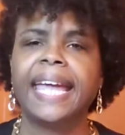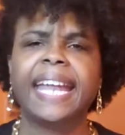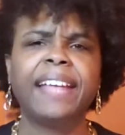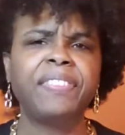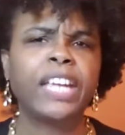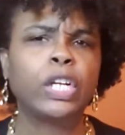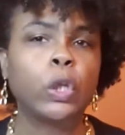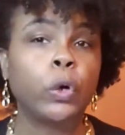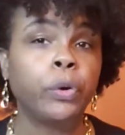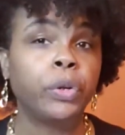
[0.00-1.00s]
And I think
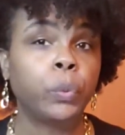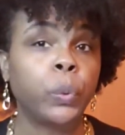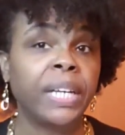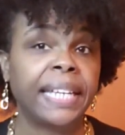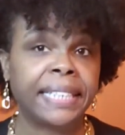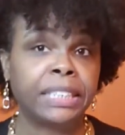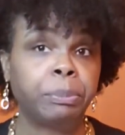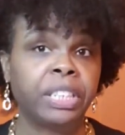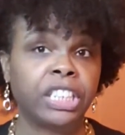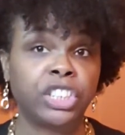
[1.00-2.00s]
Gloria wins
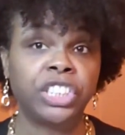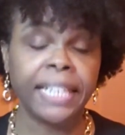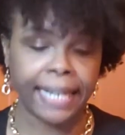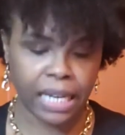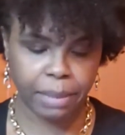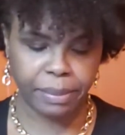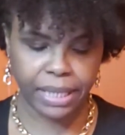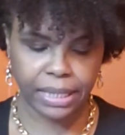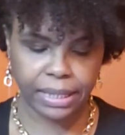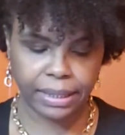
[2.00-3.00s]
because she
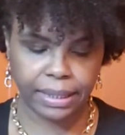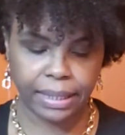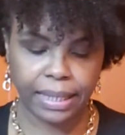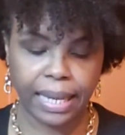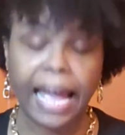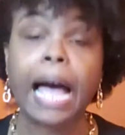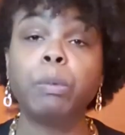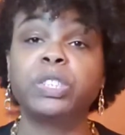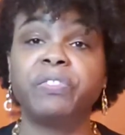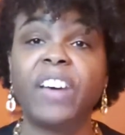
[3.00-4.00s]
commented, I
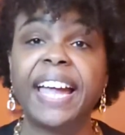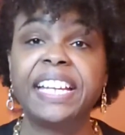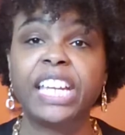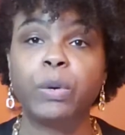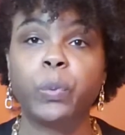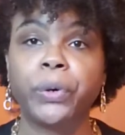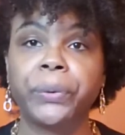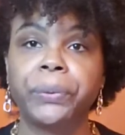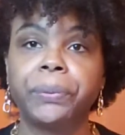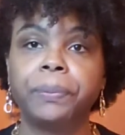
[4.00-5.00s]
was fighting at
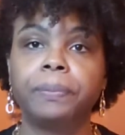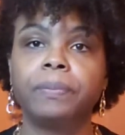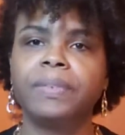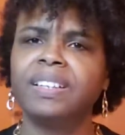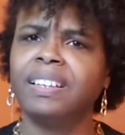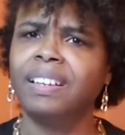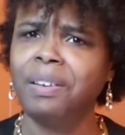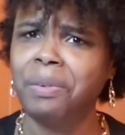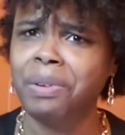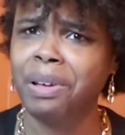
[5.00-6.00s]
work.
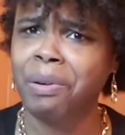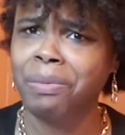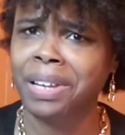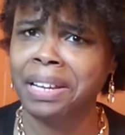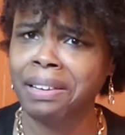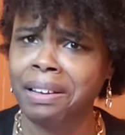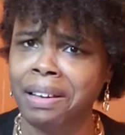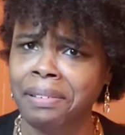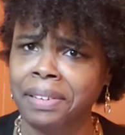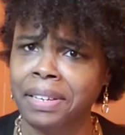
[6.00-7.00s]
Going on, Layla
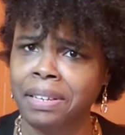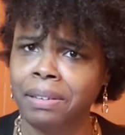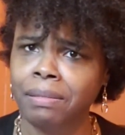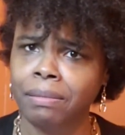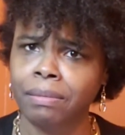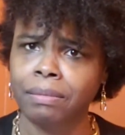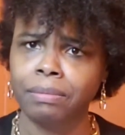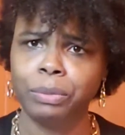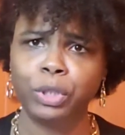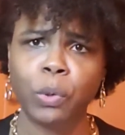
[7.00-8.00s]
Ali.
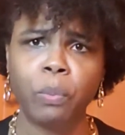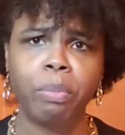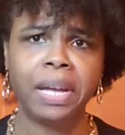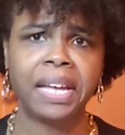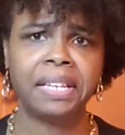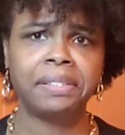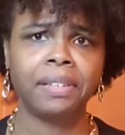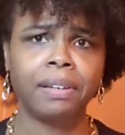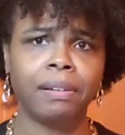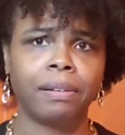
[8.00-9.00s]

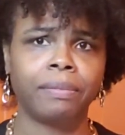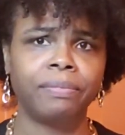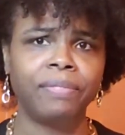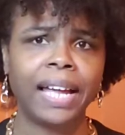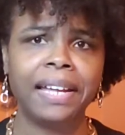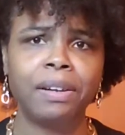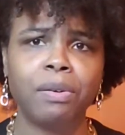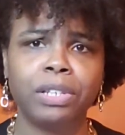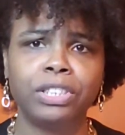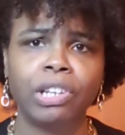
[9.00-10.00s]
Fighting
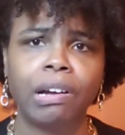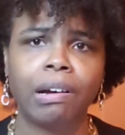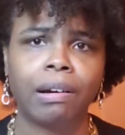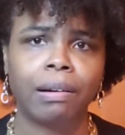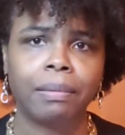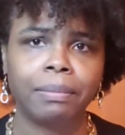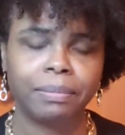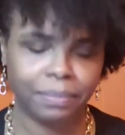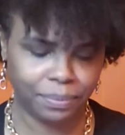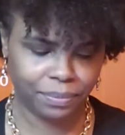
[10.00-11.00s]
on the job.
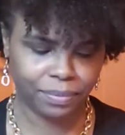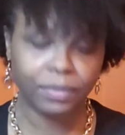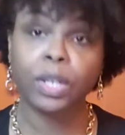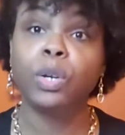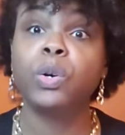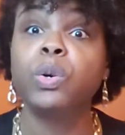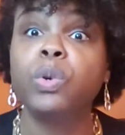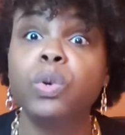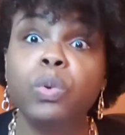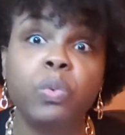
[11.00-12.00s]

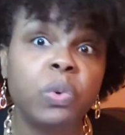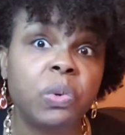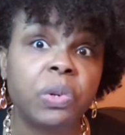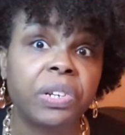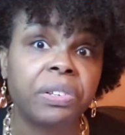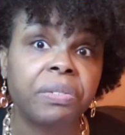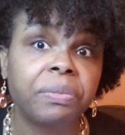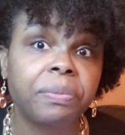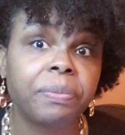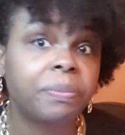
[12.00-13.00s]
Who won?
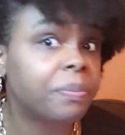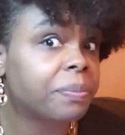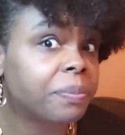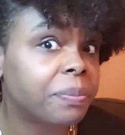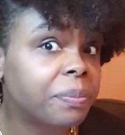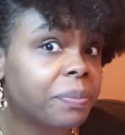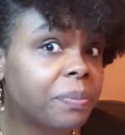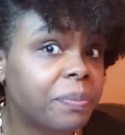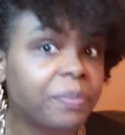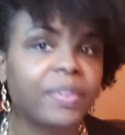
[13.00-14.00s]

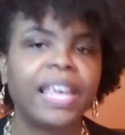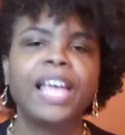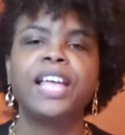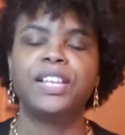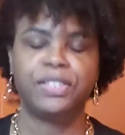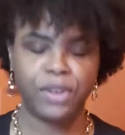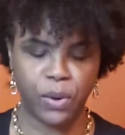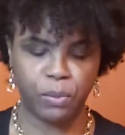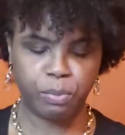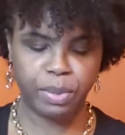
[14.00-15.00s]

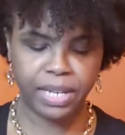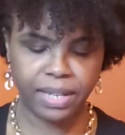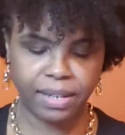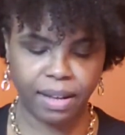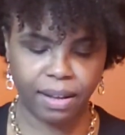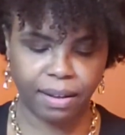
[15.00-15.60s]
No, but